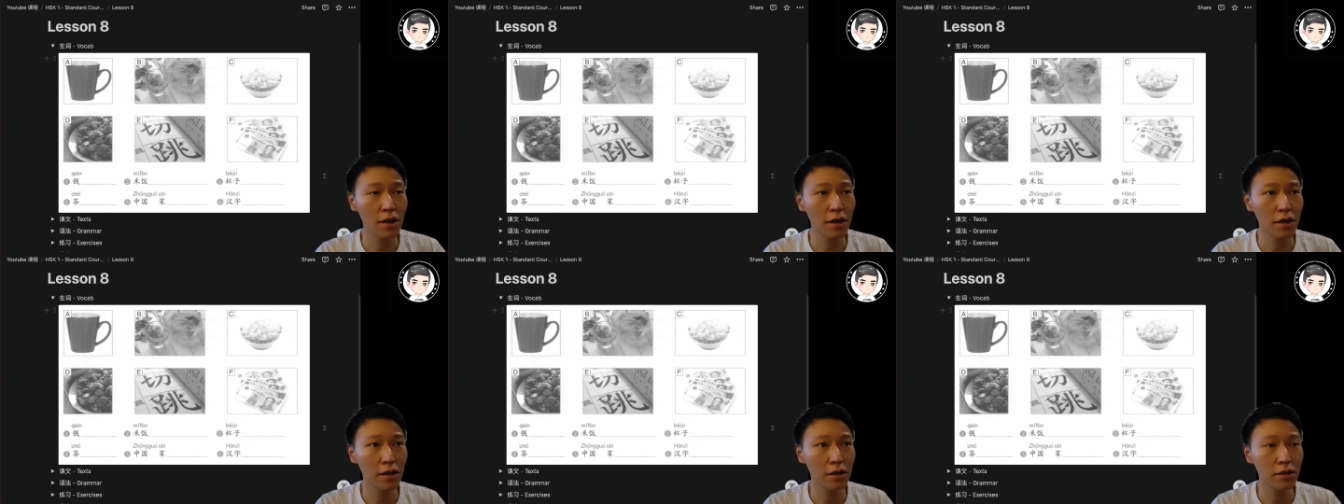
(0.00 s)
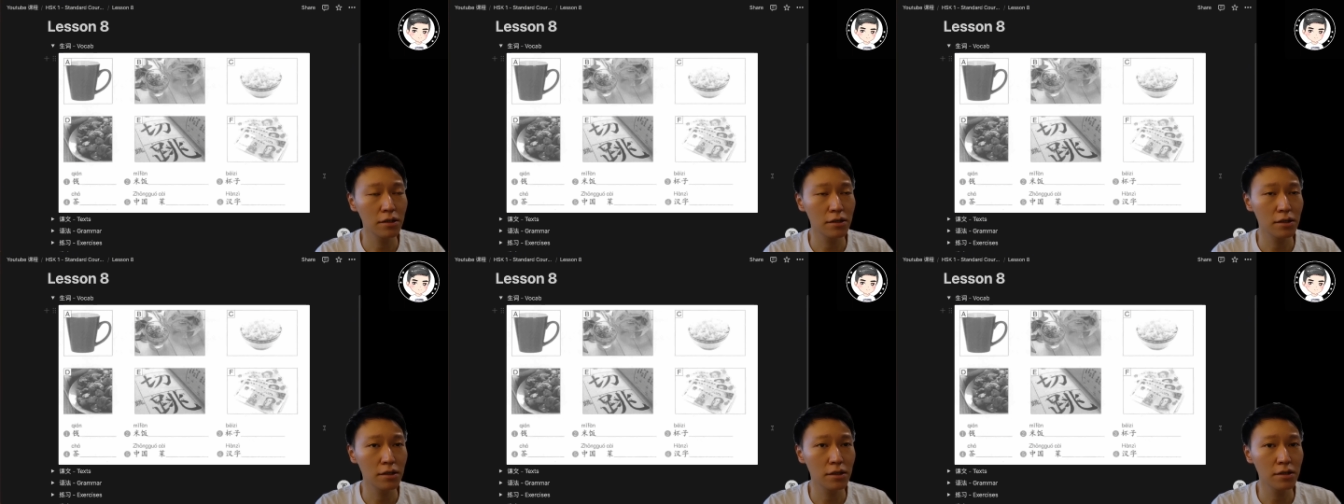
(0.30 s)

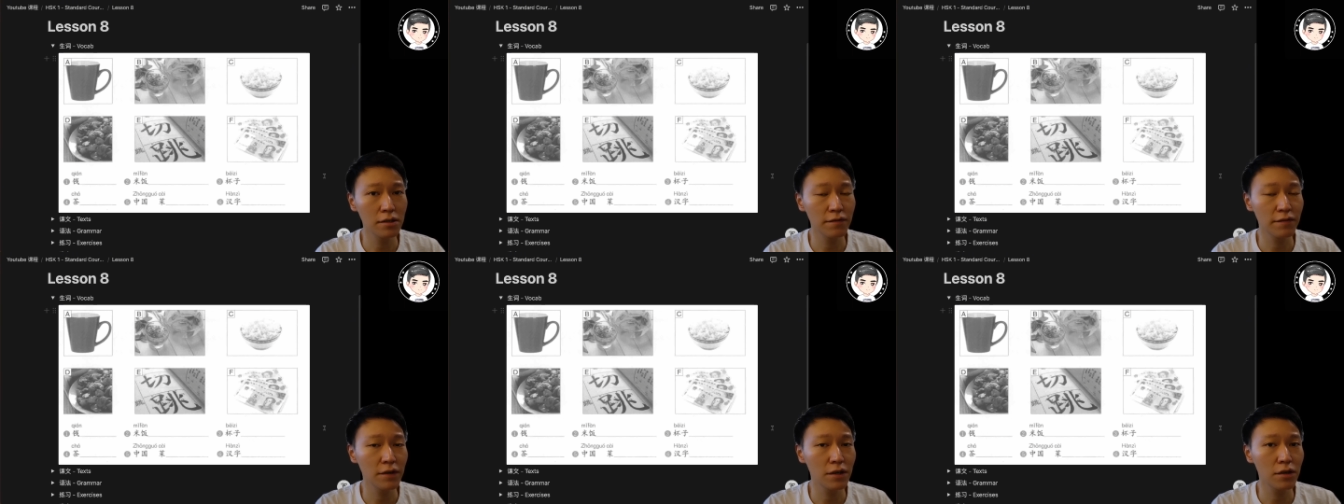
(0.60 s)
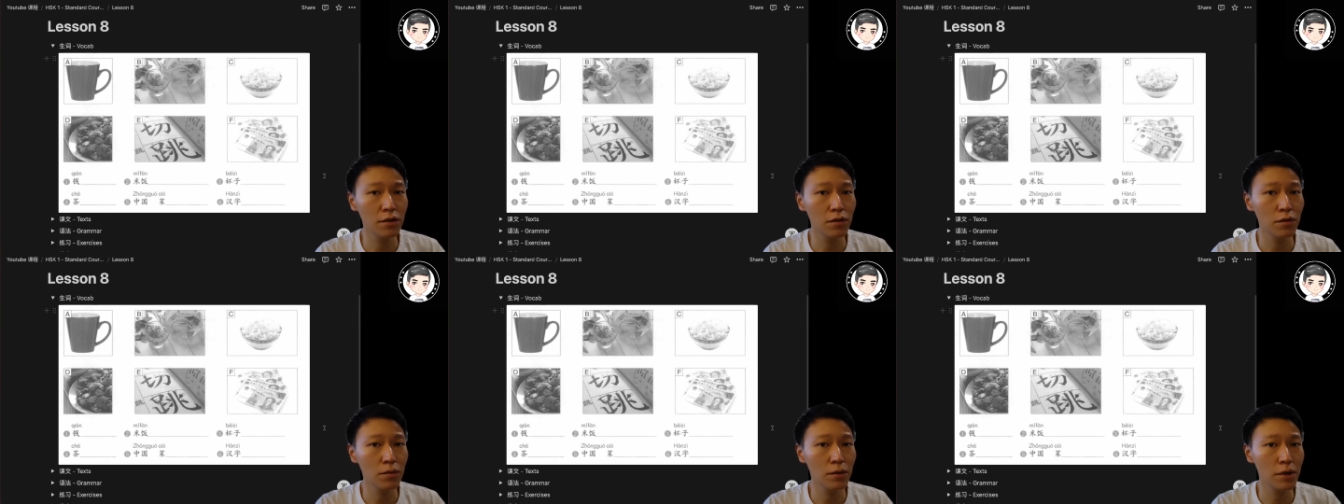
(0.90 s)
In today's
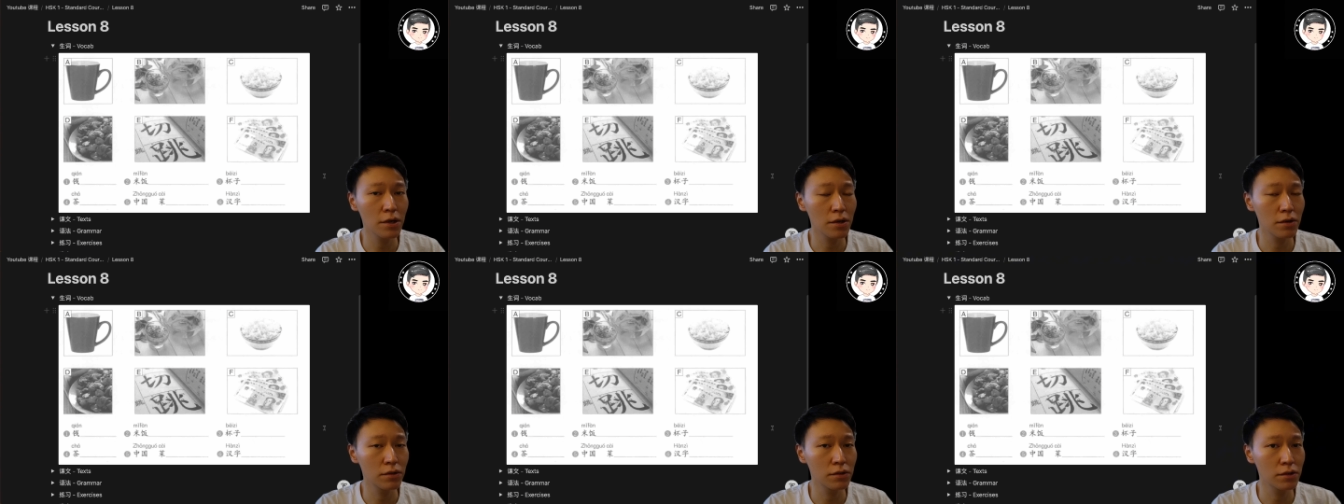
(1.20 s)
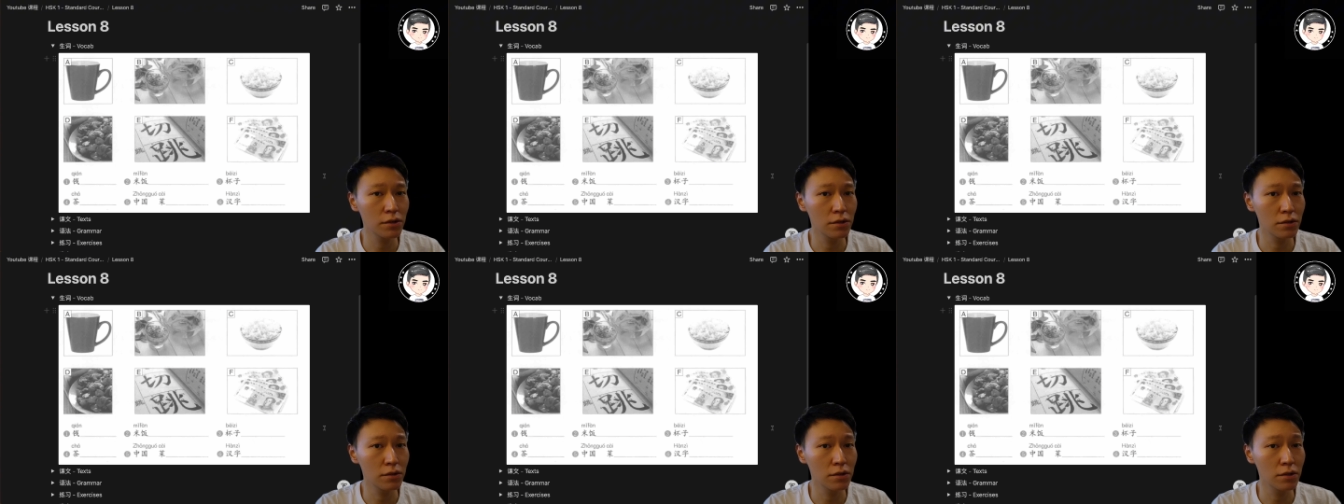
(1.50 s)
video, we're
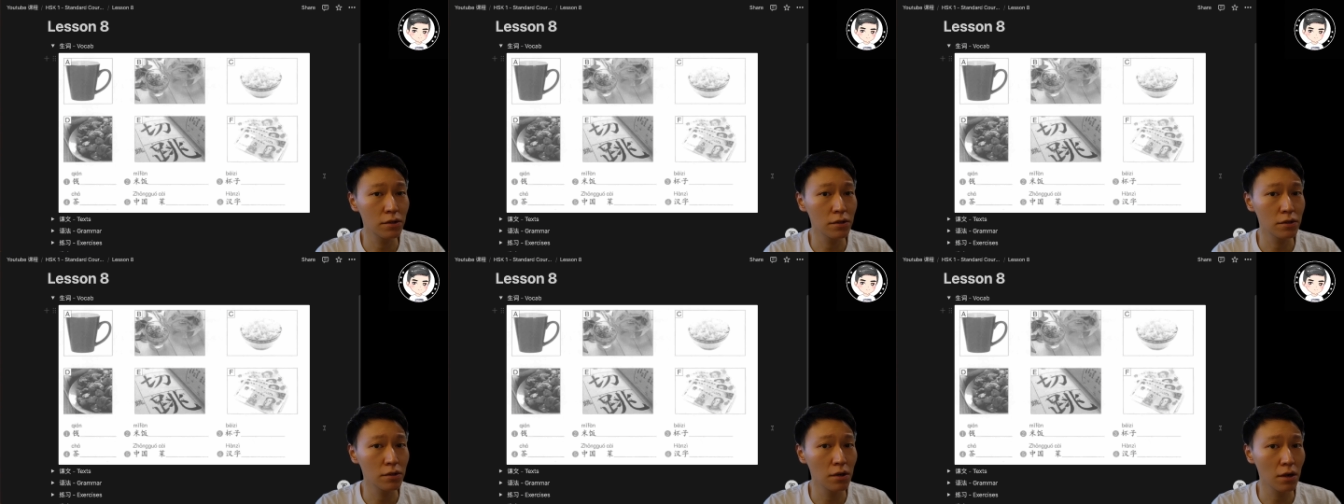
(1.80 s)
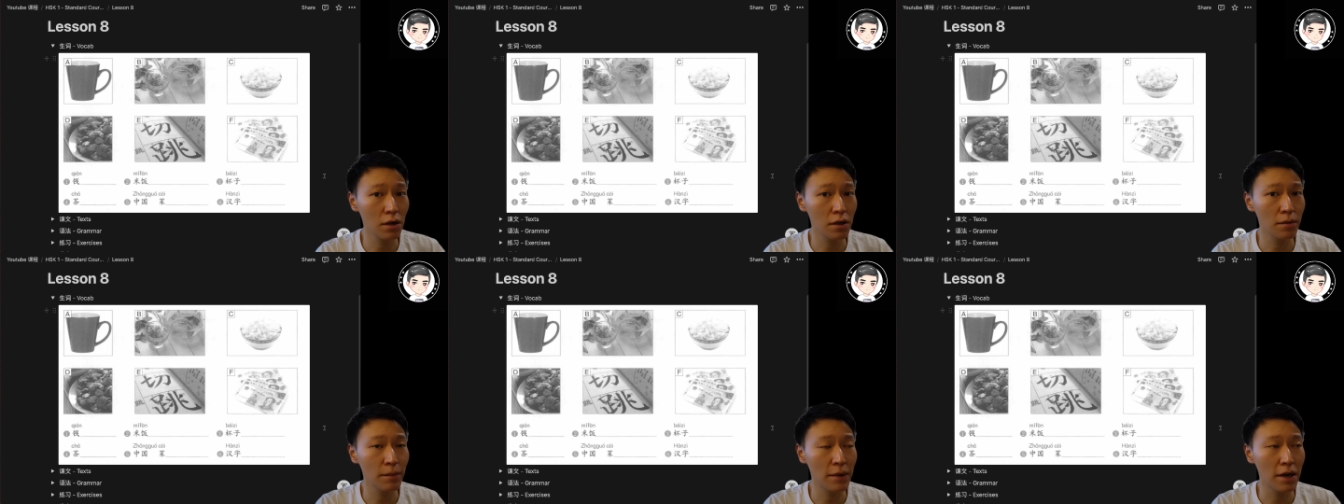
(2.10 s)
going to
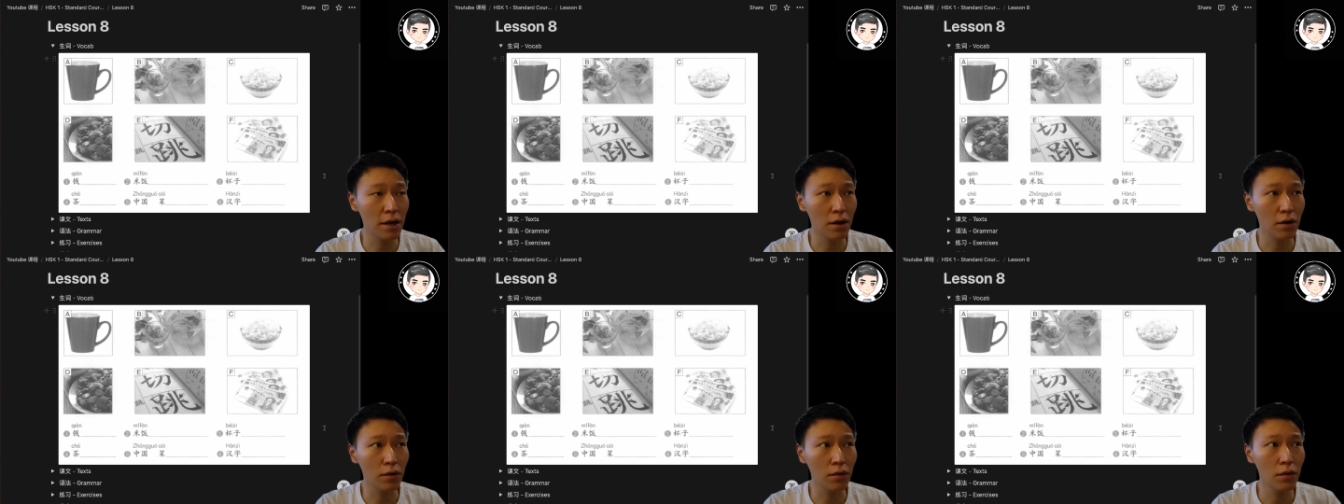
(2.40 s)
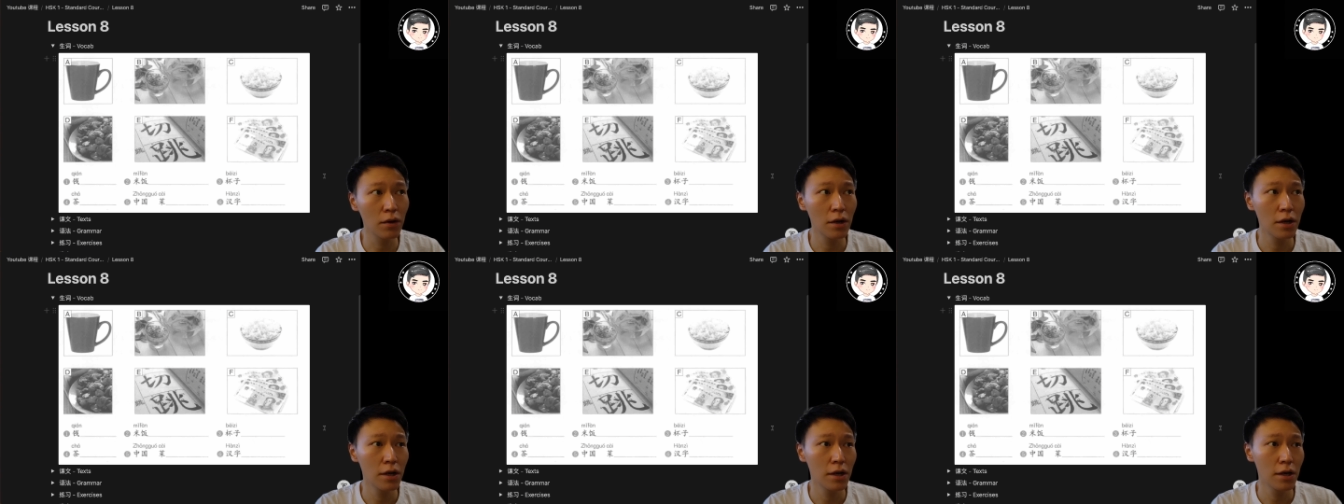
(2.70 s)
talk about